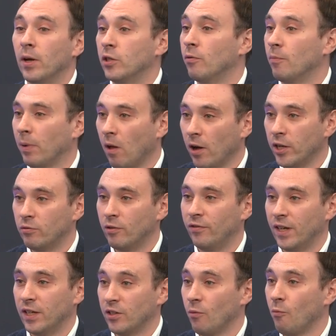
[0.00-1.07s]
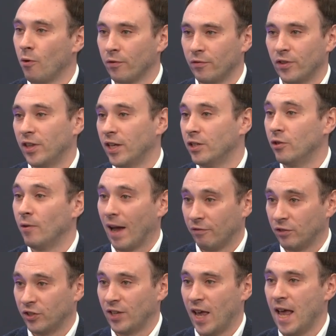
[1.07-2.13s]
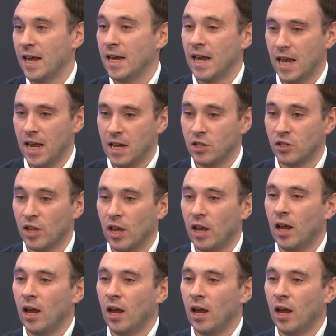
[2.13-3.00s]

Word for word: But to apply to a visa, one of the things you have to say is,